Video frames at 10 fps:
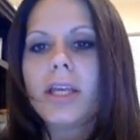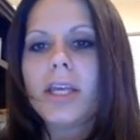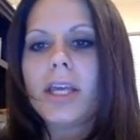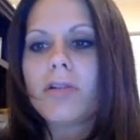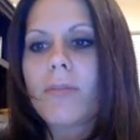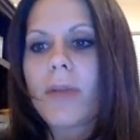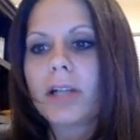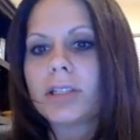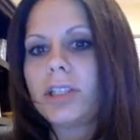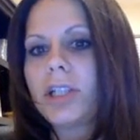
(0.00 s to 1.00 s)
Here I'm
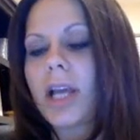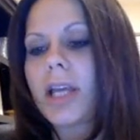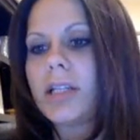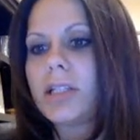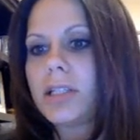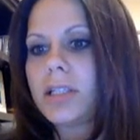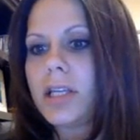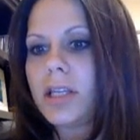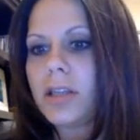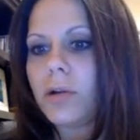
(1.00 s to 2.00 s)
actually checking to
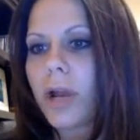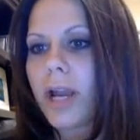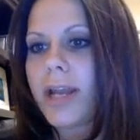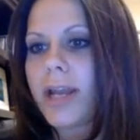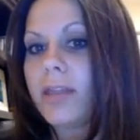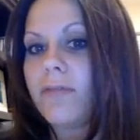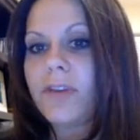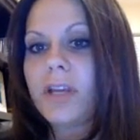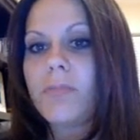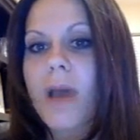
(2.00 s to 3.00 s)
see the grade and the
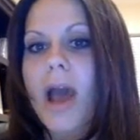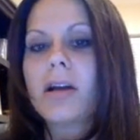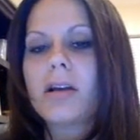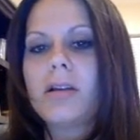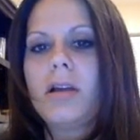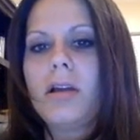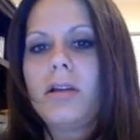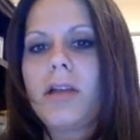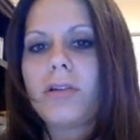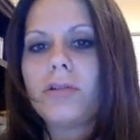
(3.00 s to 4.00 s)
feedback.
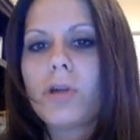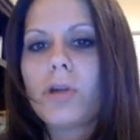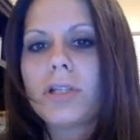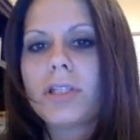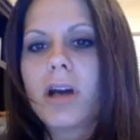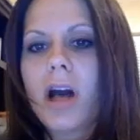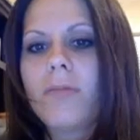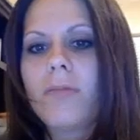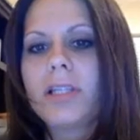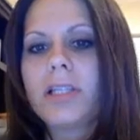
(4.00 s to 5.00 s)
Now you'll notice the
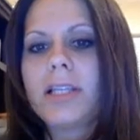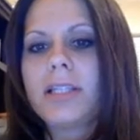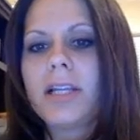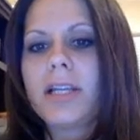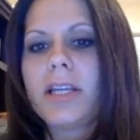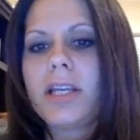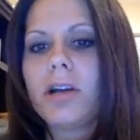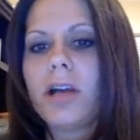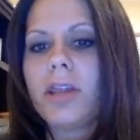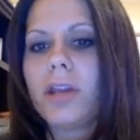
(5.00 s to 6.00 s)
comments listed
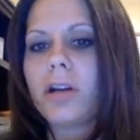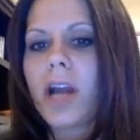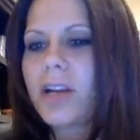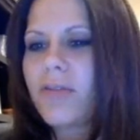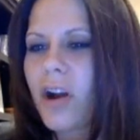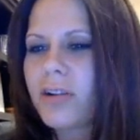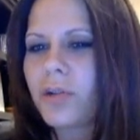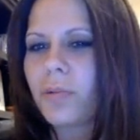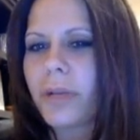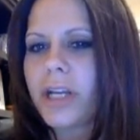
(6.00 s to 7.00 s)
here, and they're kind of hard
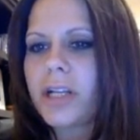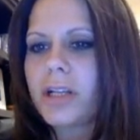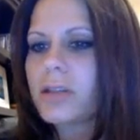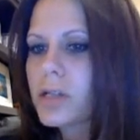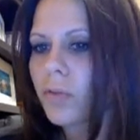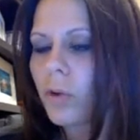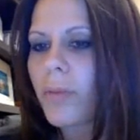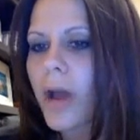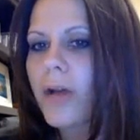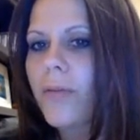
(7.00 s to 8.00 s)
to read in this
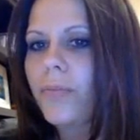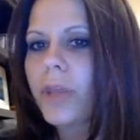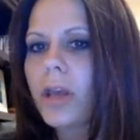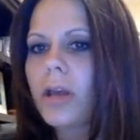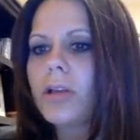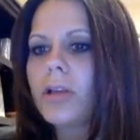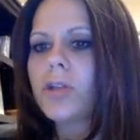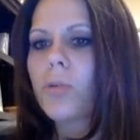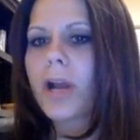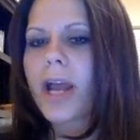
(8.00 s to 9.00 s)
format.
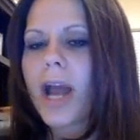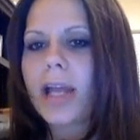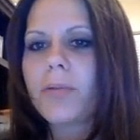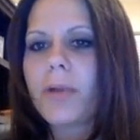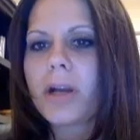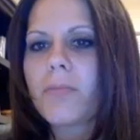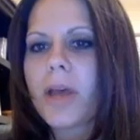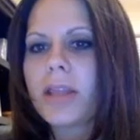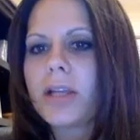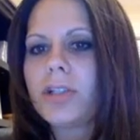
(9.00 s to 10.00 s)
So what I highly
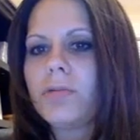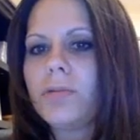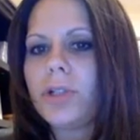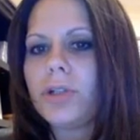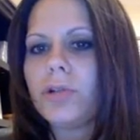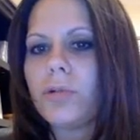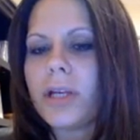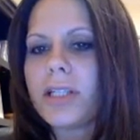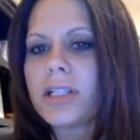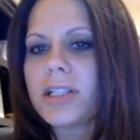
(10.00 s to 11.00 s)
recommend that you do
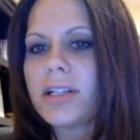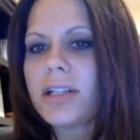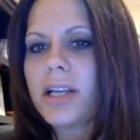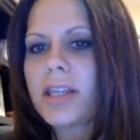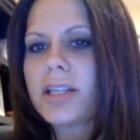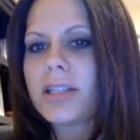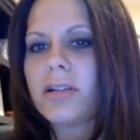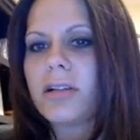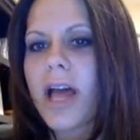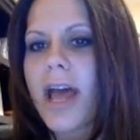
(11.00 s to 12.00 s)
is just click this
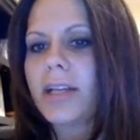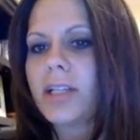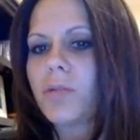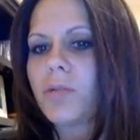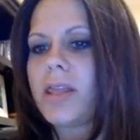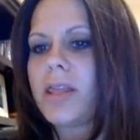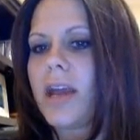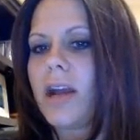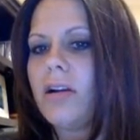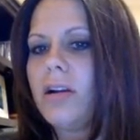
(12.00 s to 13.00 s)
little X right
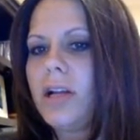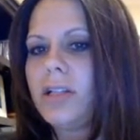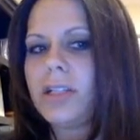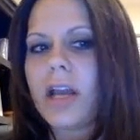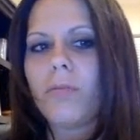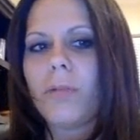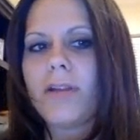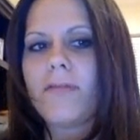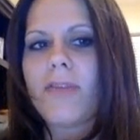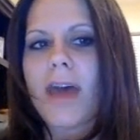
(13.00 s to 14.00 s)
there to get
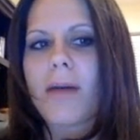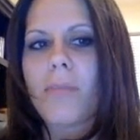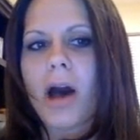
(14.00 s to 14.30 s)
rid of that